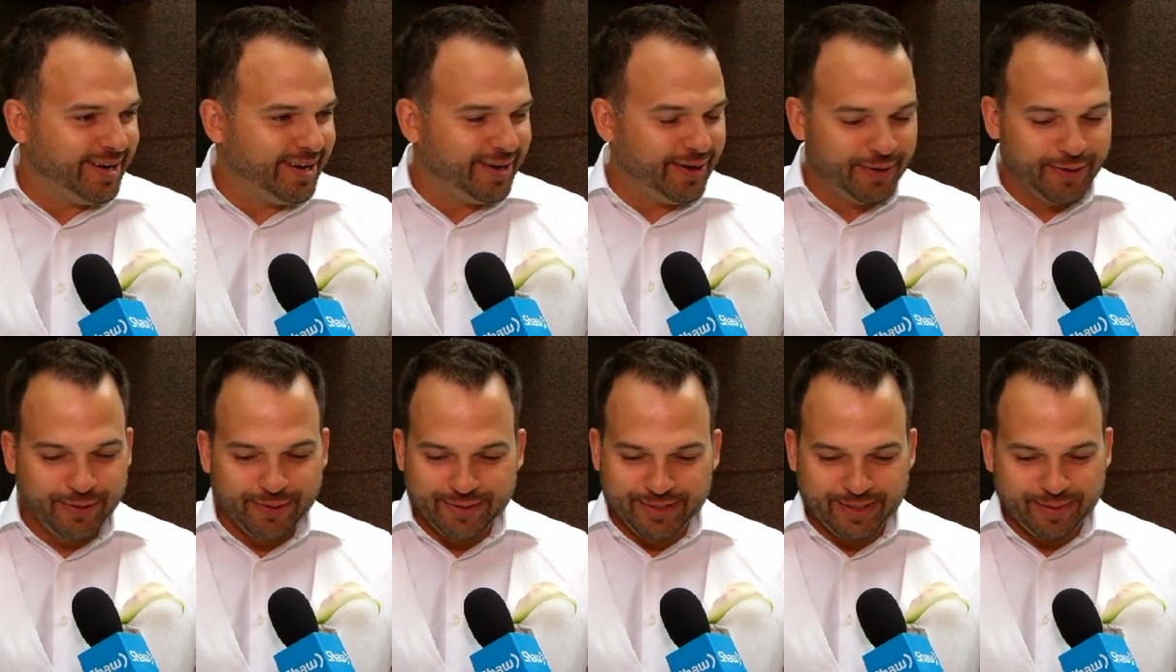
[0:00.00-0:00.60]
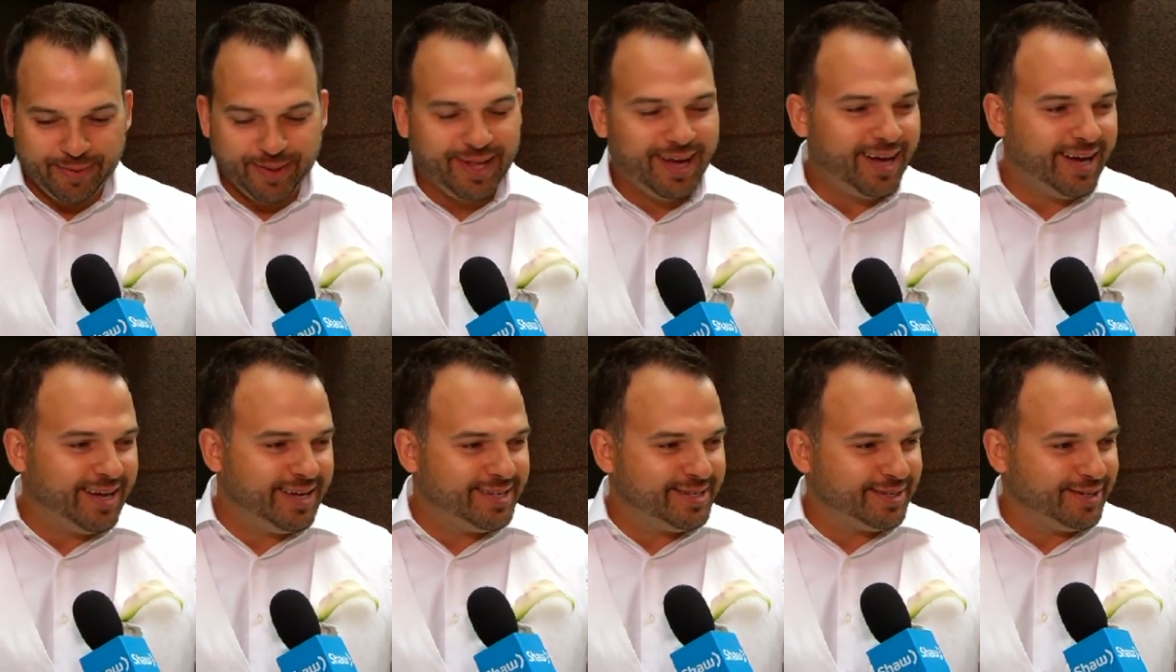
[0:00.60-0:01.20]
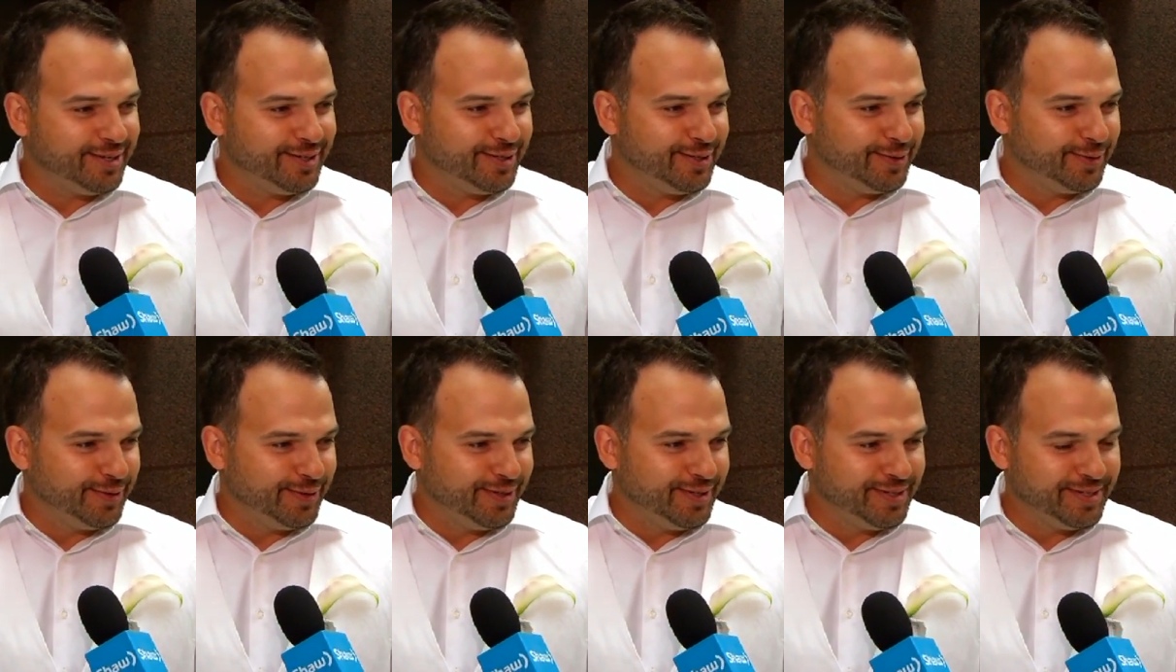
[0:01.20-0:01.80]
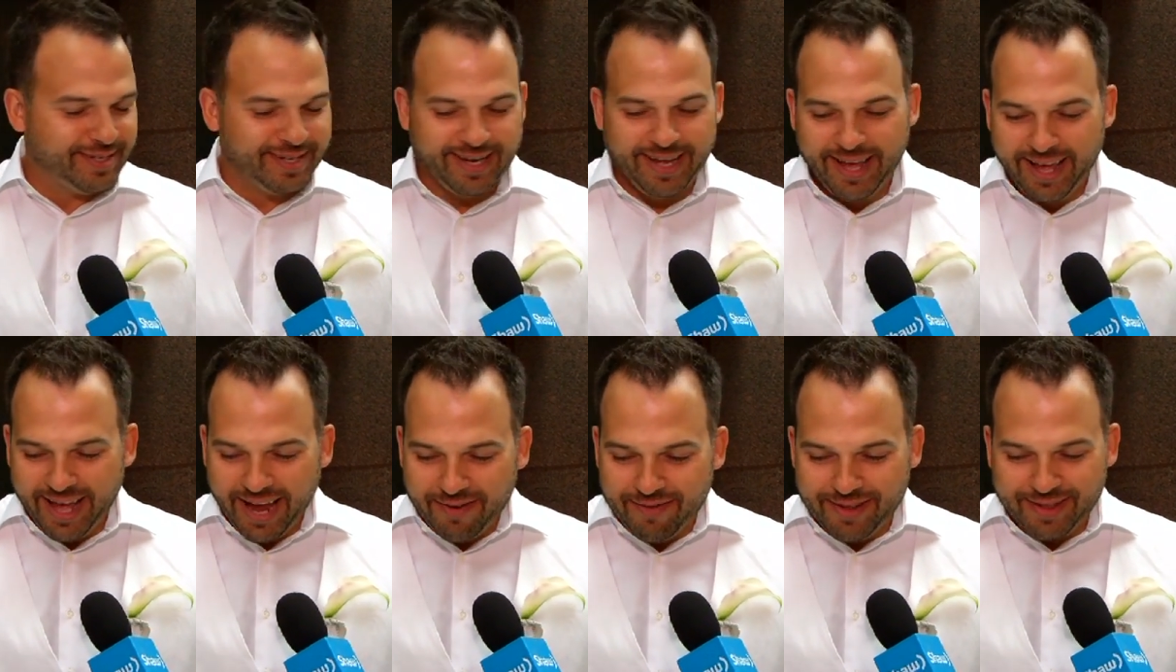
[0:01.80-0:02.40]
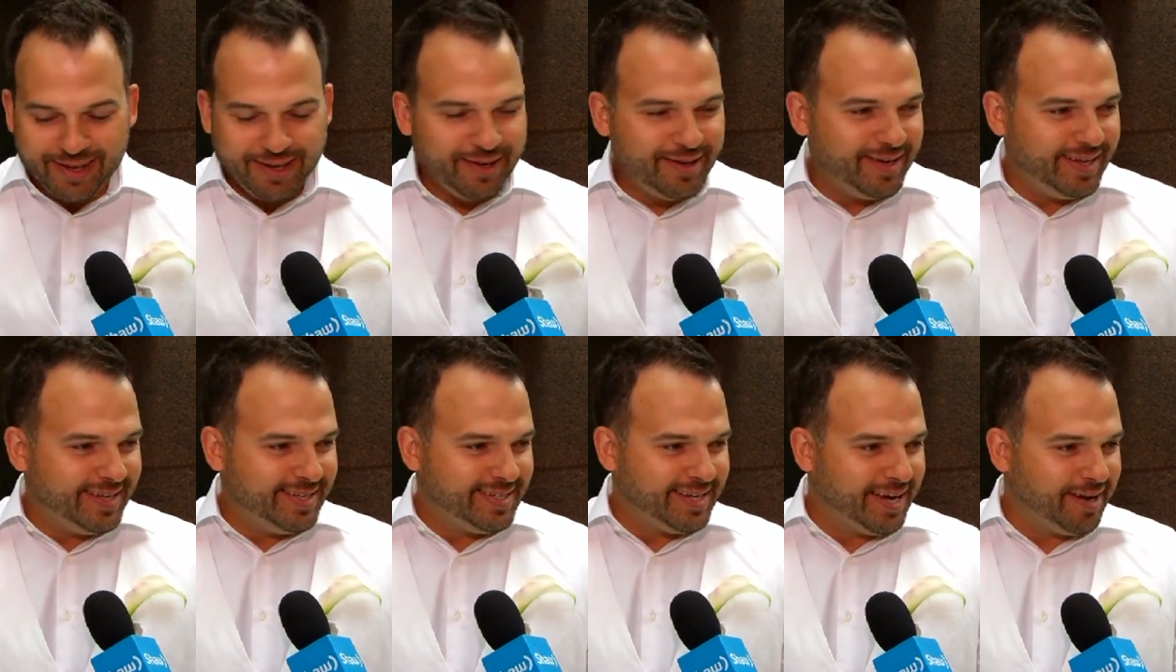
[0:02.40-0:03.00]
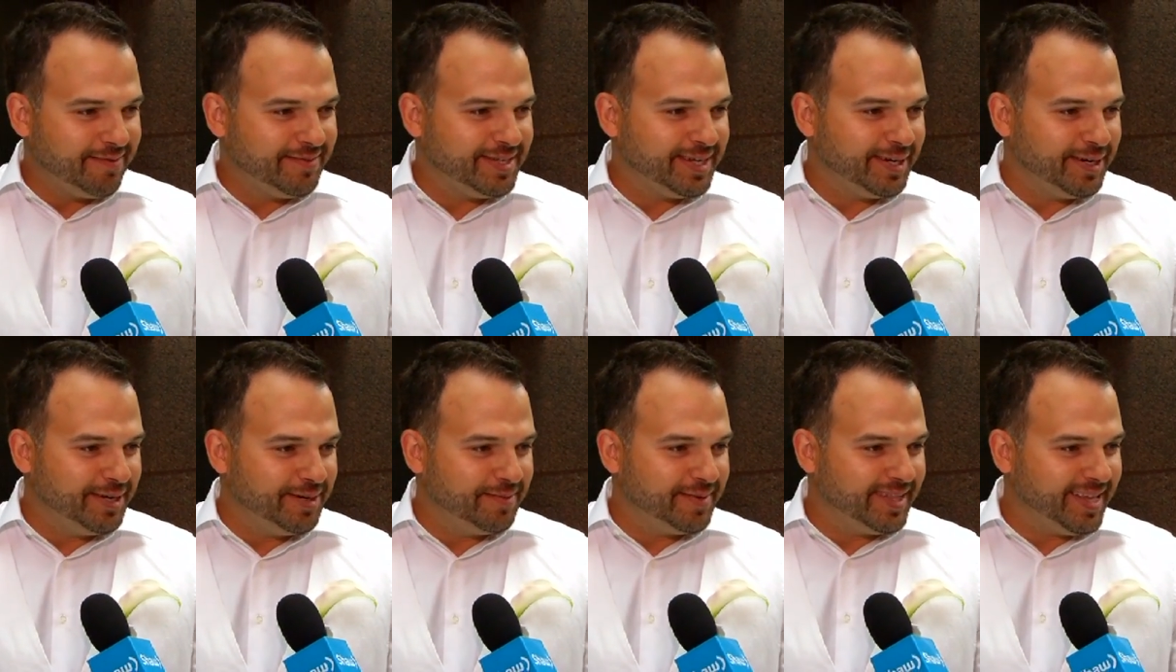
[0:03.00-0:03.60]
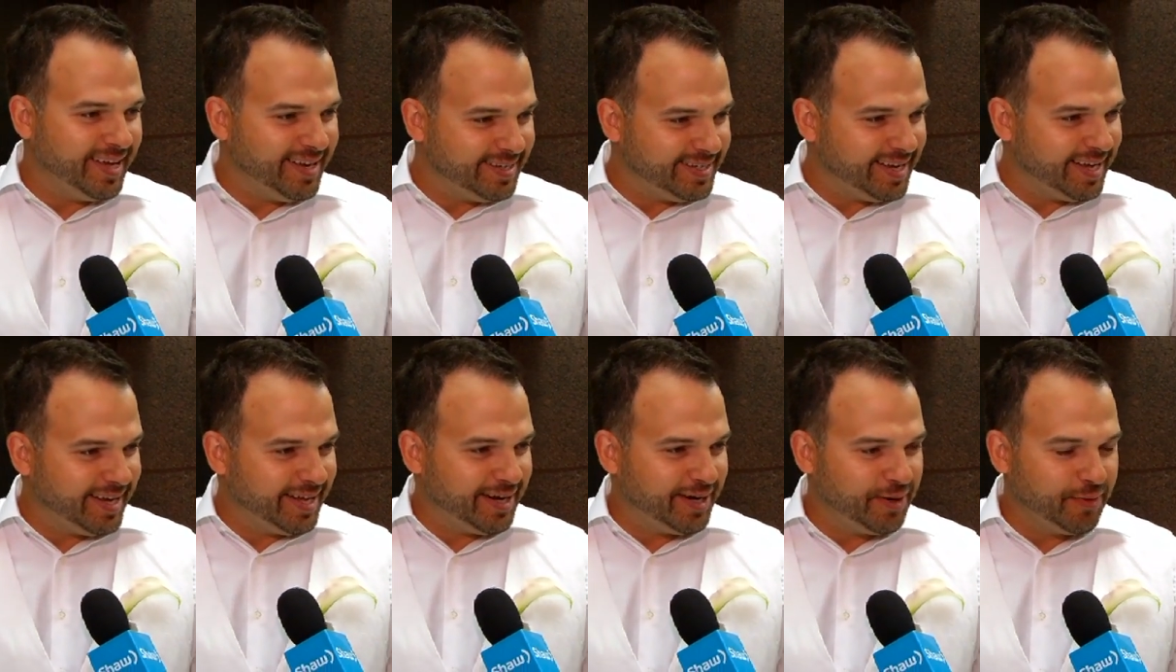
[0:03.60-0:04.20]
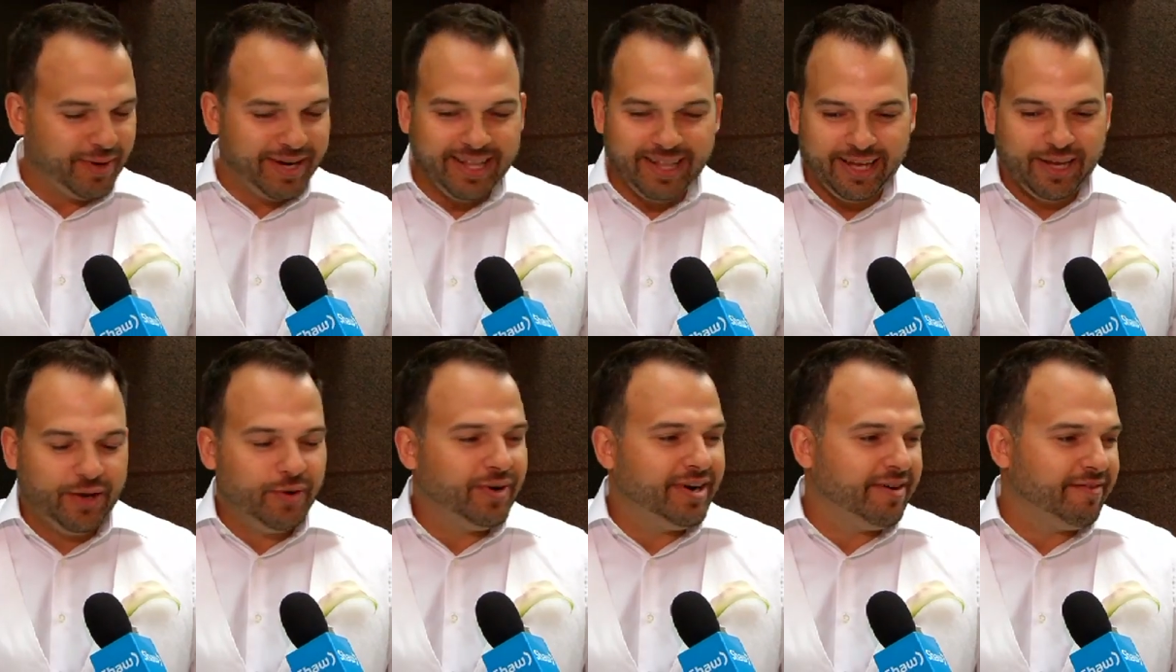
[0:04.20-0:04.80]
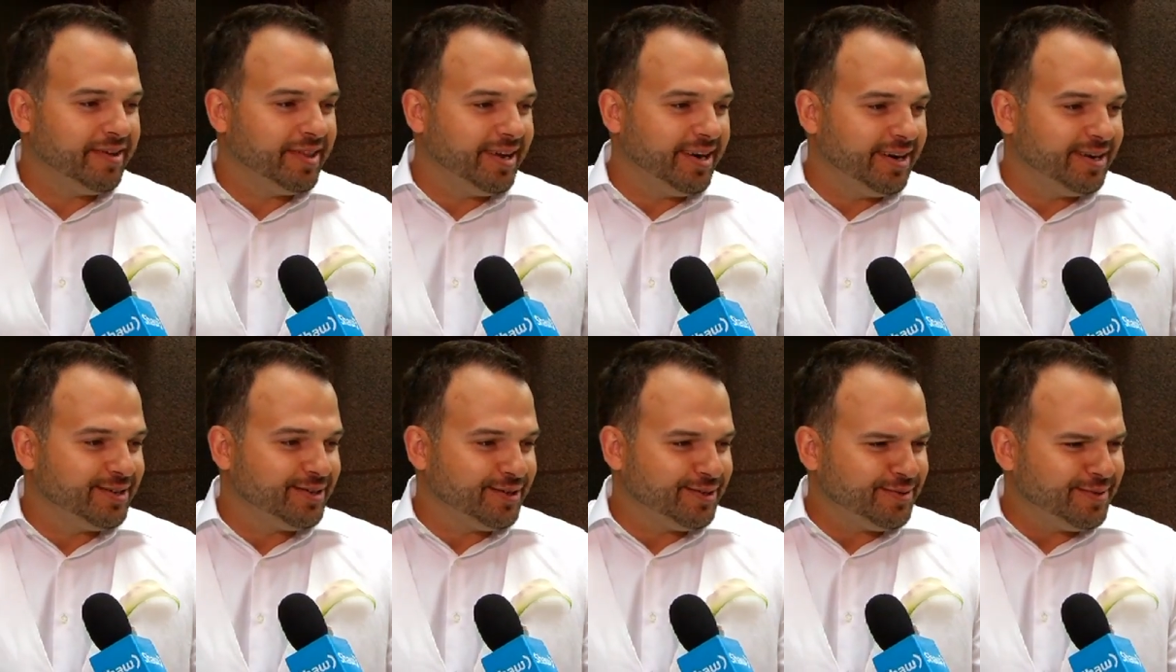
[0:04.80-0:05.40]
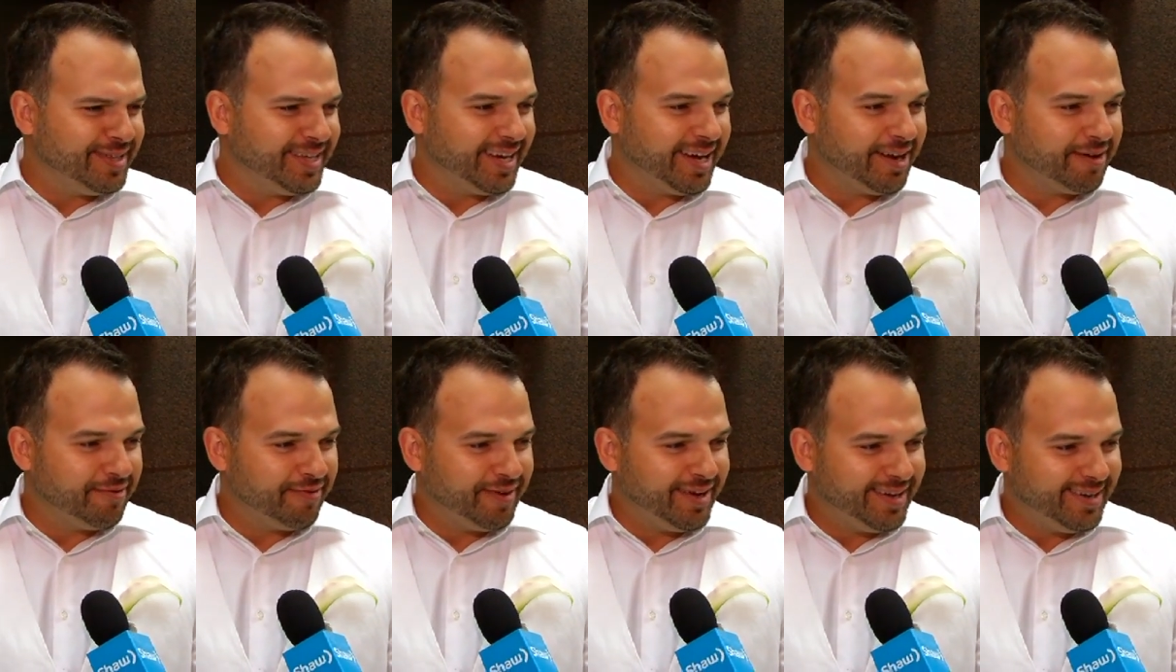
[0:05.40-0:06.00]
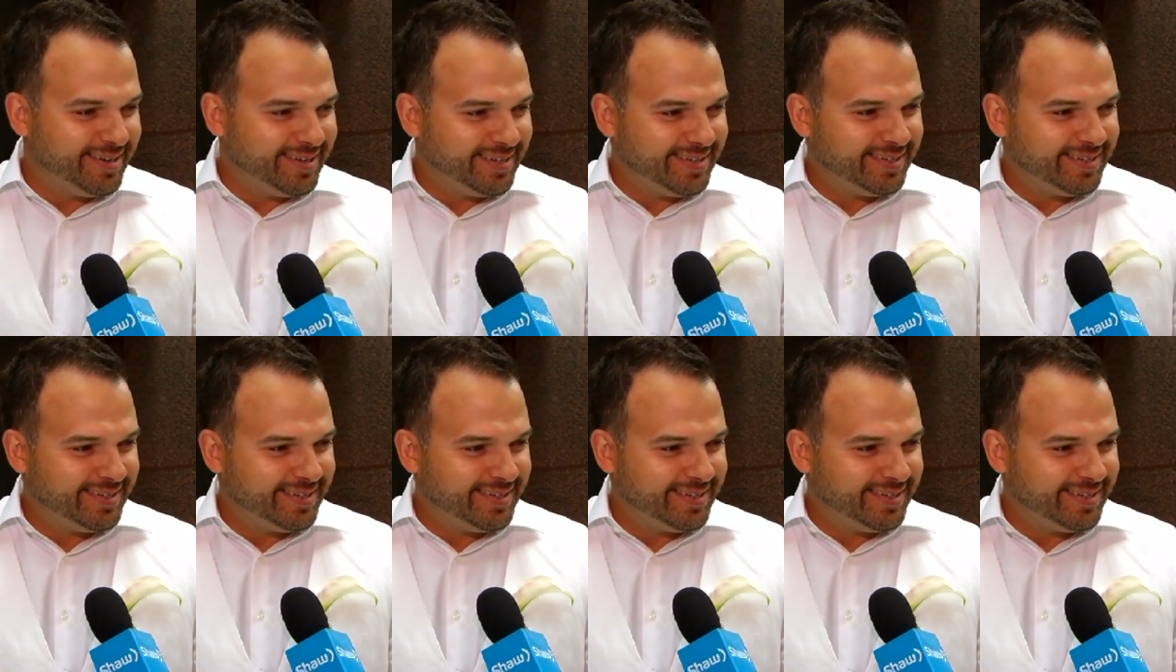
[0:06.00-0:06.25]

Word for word: your own supplies and your tools and everything you need to have dinner, but and taking it away like you were never there. So it's really kind of fun.